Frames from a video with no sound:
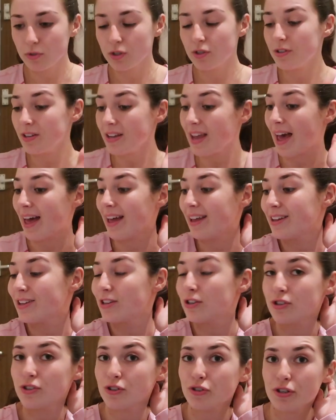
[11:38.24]
So yeah,
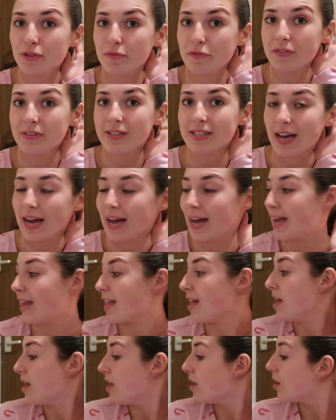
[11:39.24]
such a fun
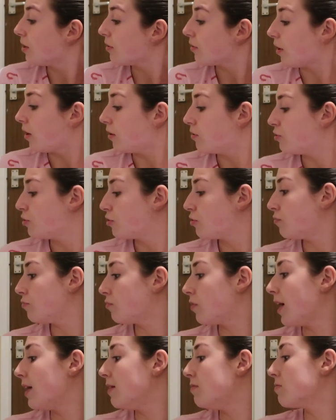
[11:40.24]
day. Thought I would just
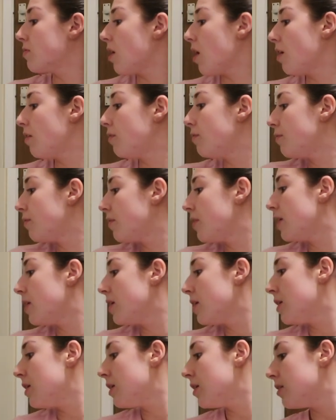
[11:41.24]
round off
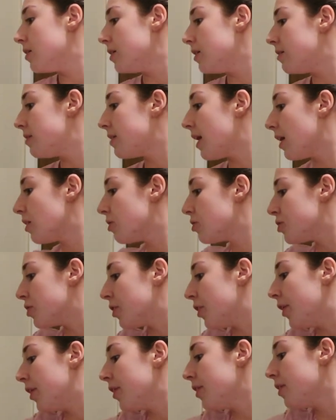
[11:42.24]
this
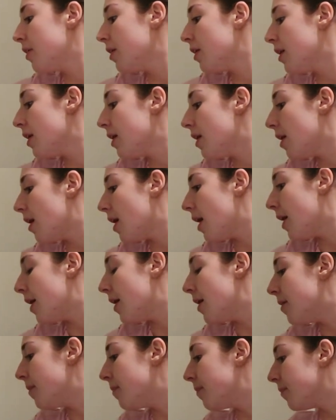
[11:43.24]
section.
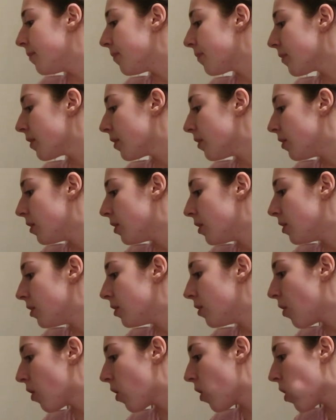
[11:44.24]
I
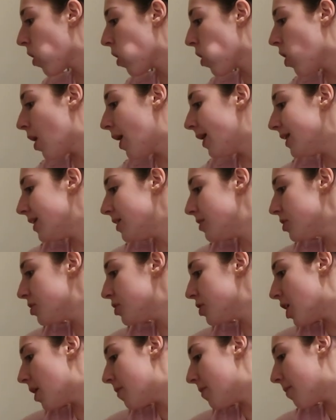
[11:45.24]
need to
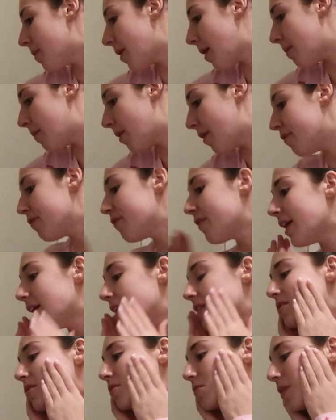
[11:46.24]
derm upon my
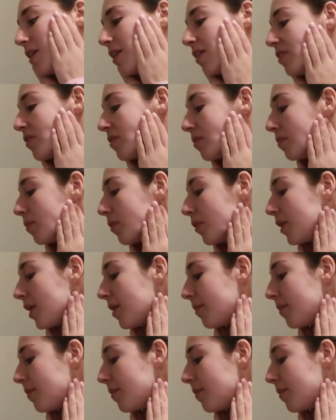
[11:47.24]
face as well at some point.